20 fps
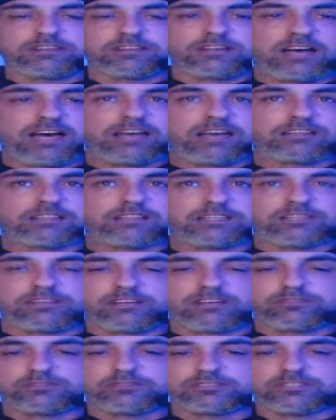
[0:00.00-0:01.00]
oddly
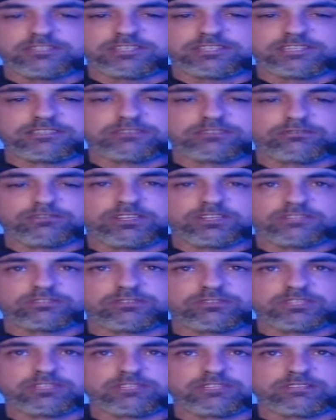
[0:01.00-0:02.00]
enough, is going to get the
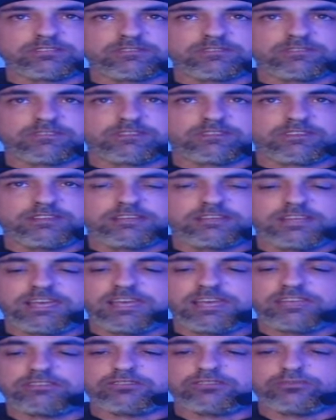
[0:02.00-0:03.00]
victory here
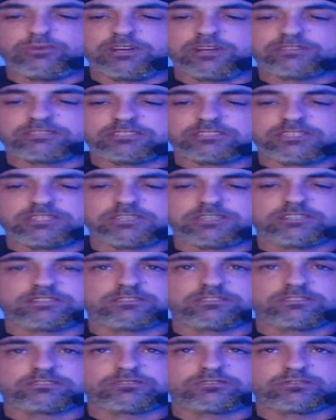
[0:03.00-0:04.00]
at UFC
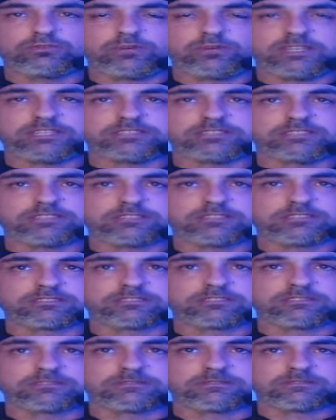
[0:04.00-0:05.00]
286.